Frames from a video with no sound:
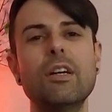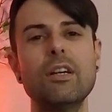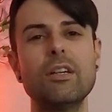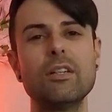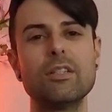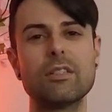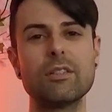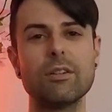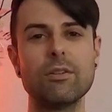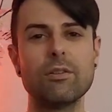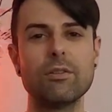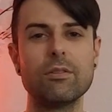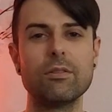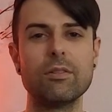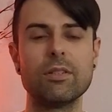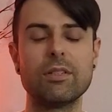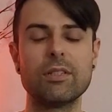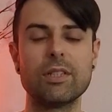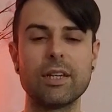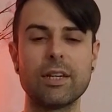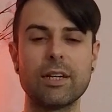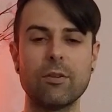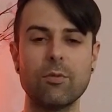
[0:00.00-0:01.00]
So
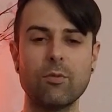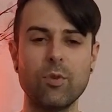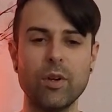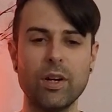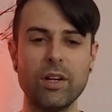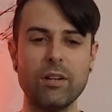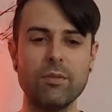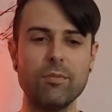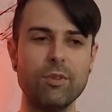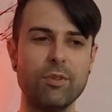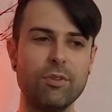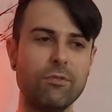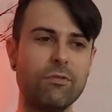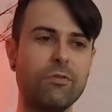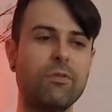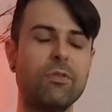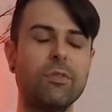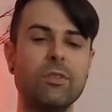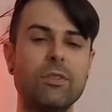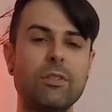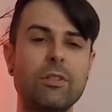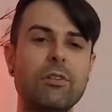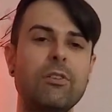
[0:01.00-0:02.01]
it's like a web of
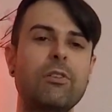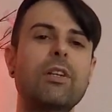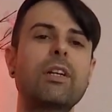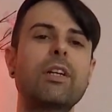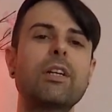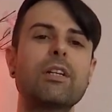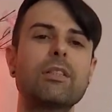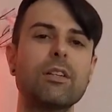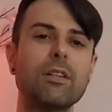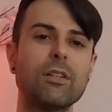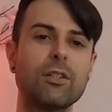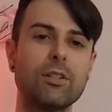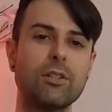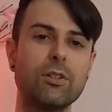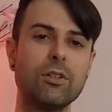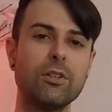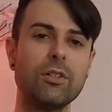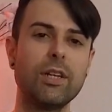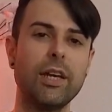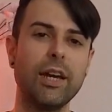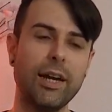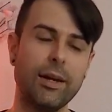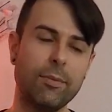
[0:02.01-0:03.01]
learning that could
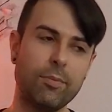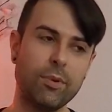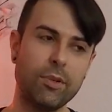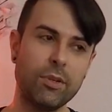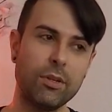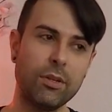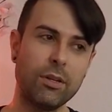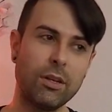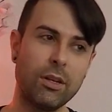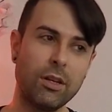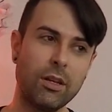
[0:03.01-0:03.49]
happen,